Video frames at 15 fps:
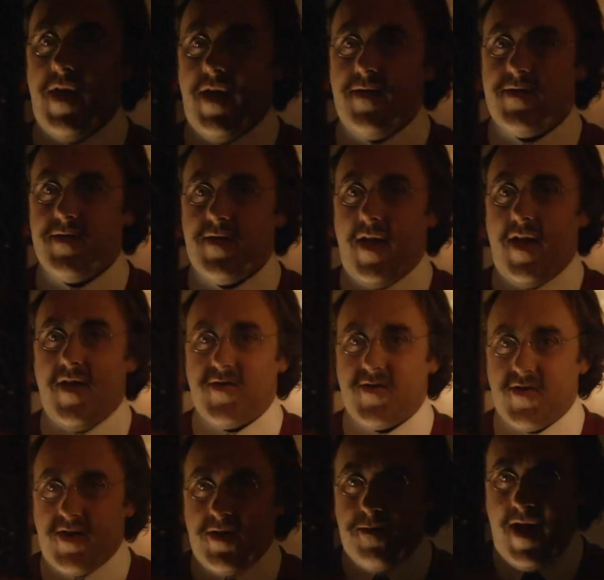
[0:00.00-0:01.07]
This
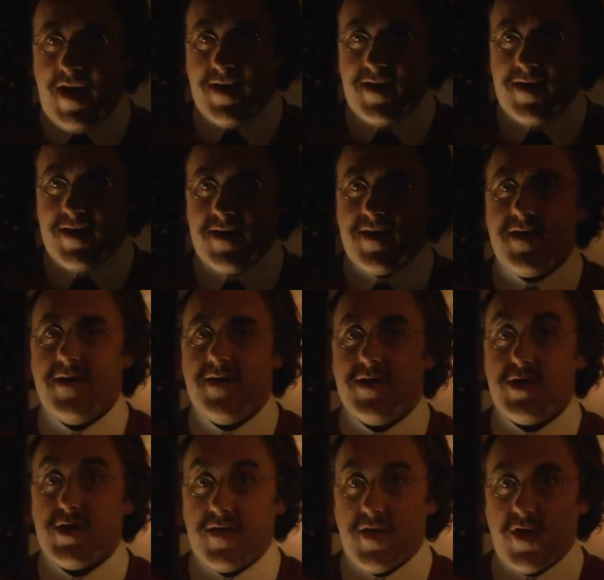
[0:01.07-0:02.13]
is a demand.
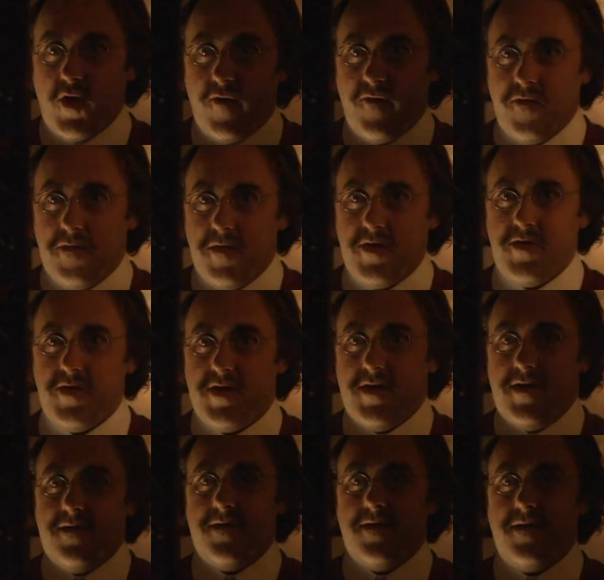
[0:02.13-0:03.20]
To the government.